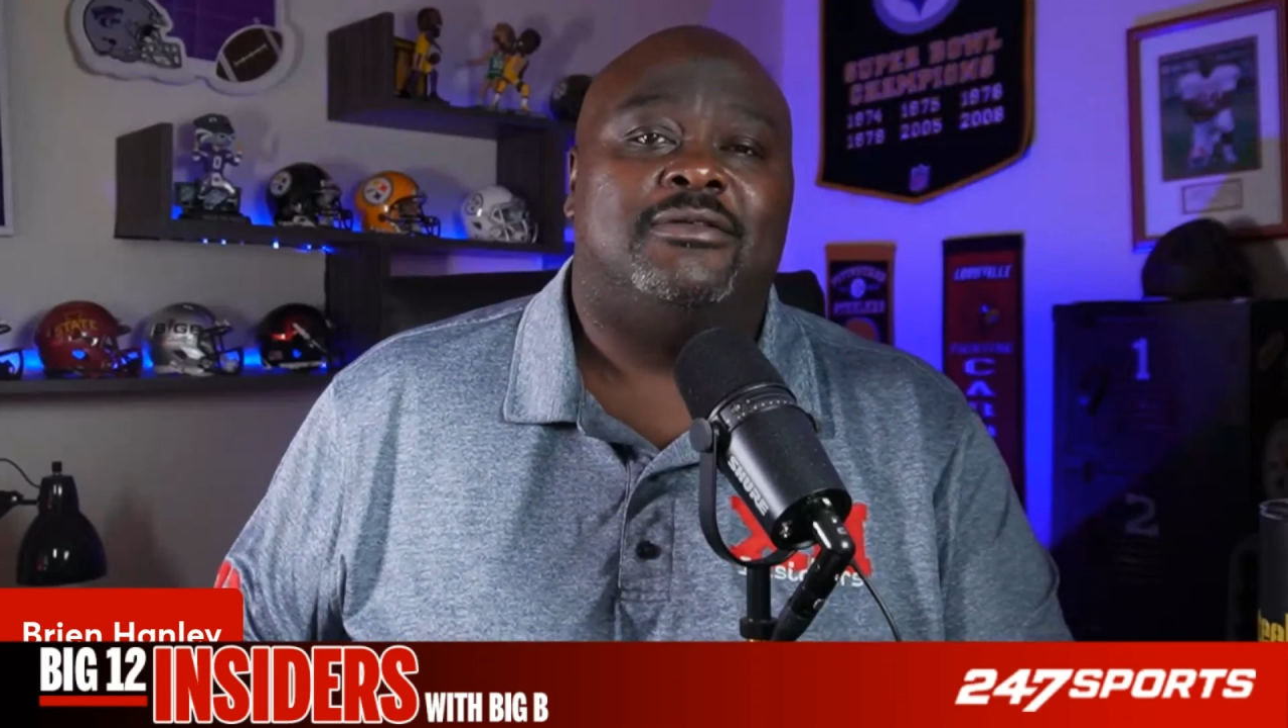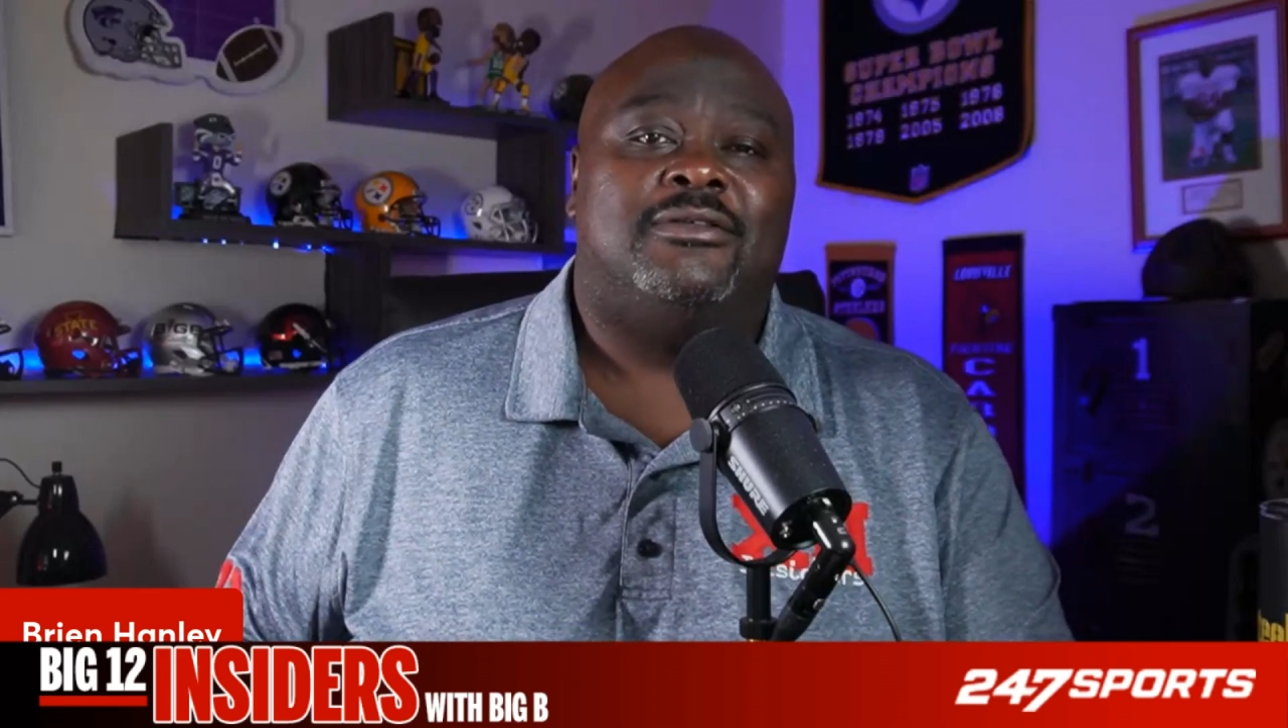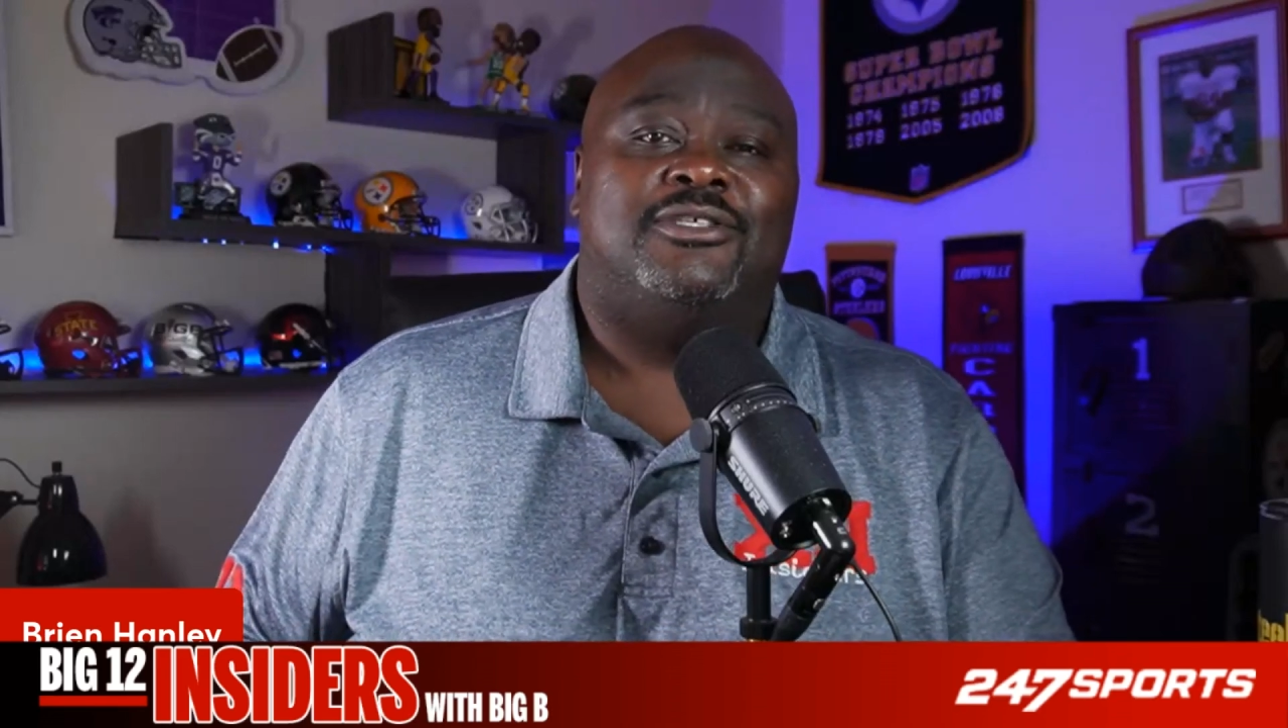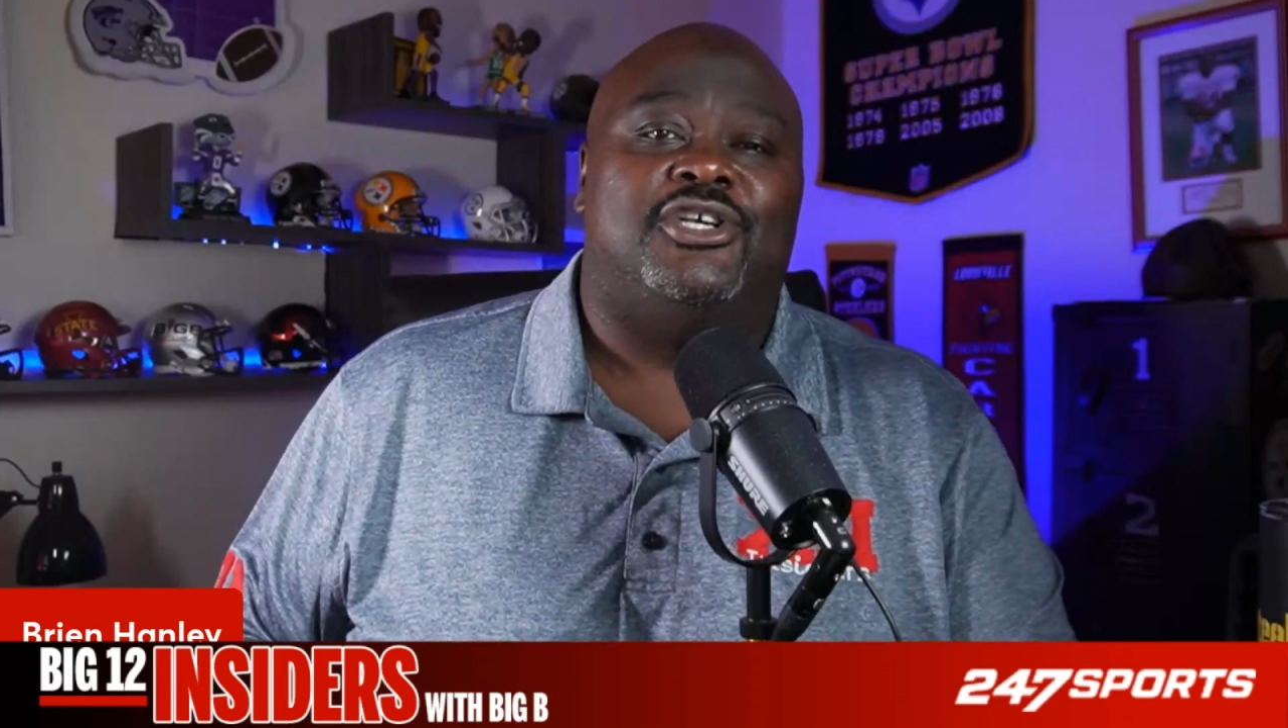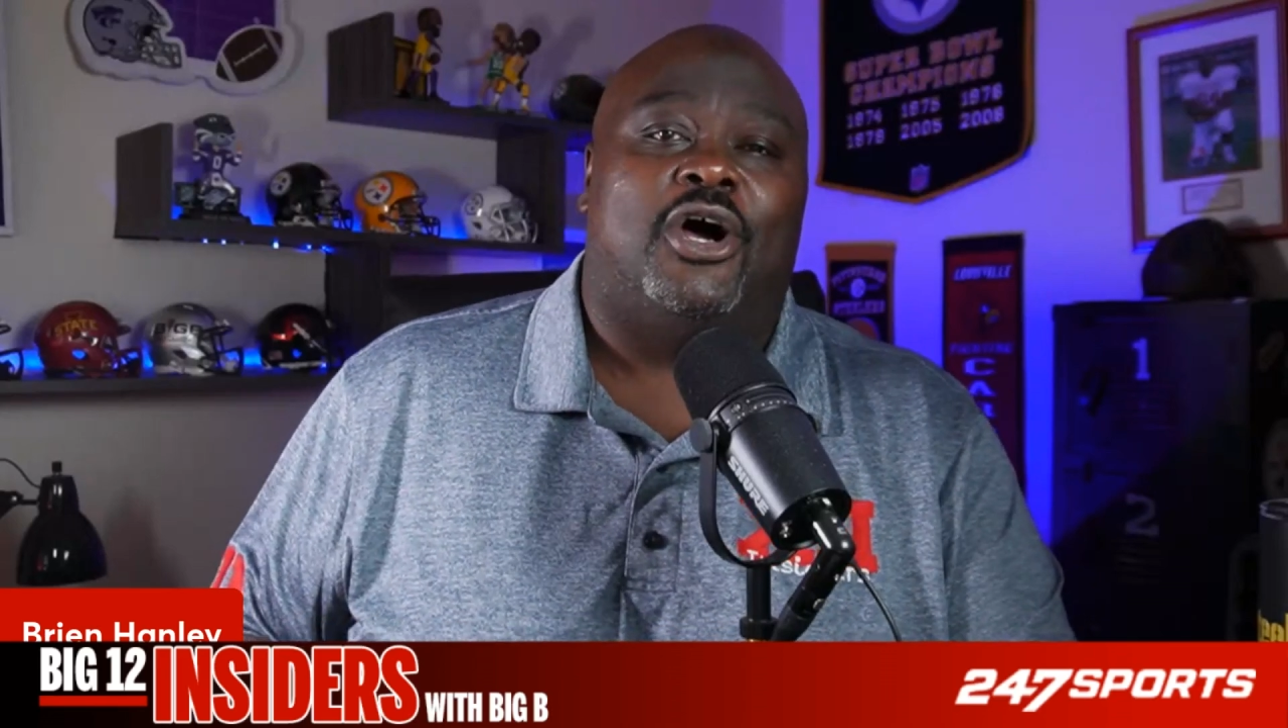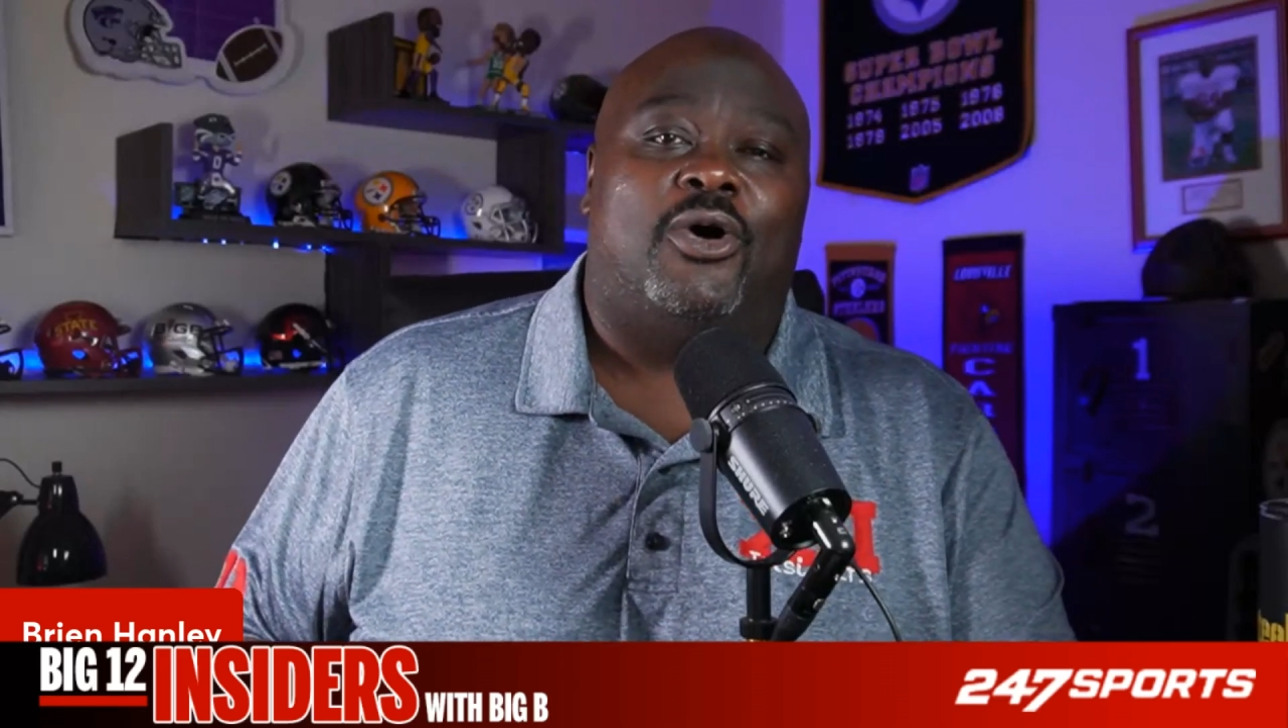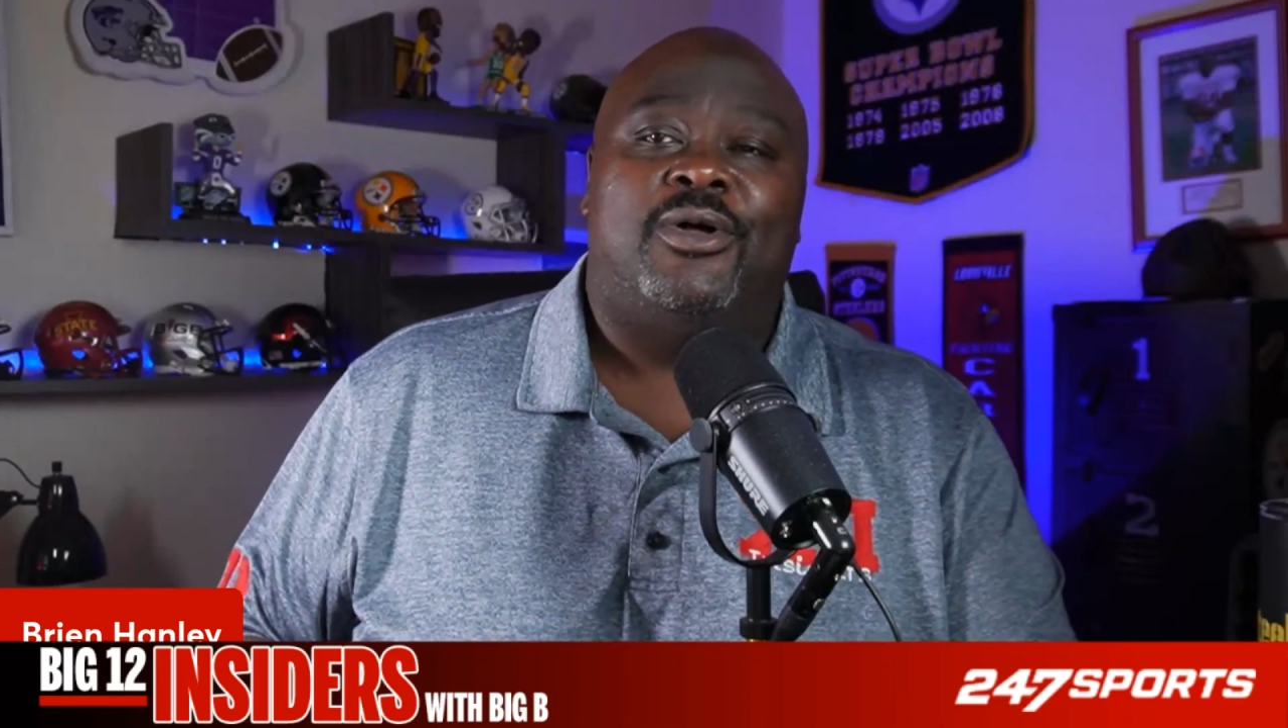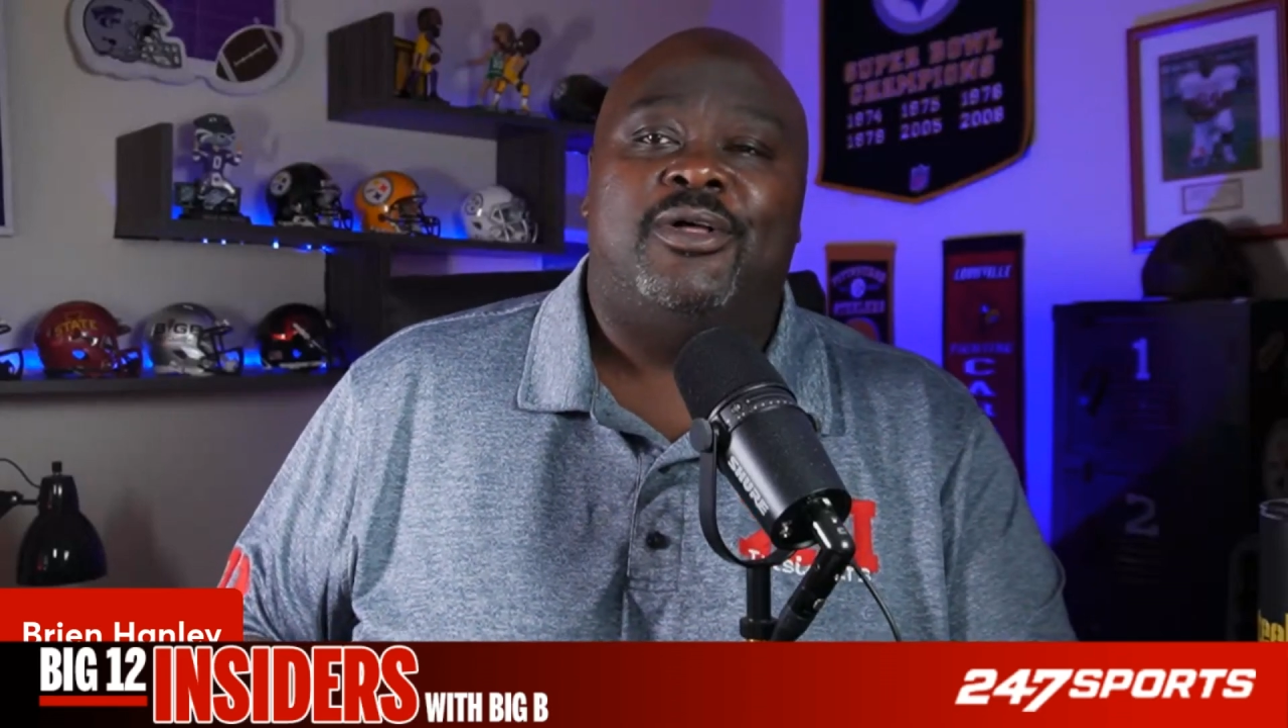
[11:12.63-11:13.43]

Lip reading: You know,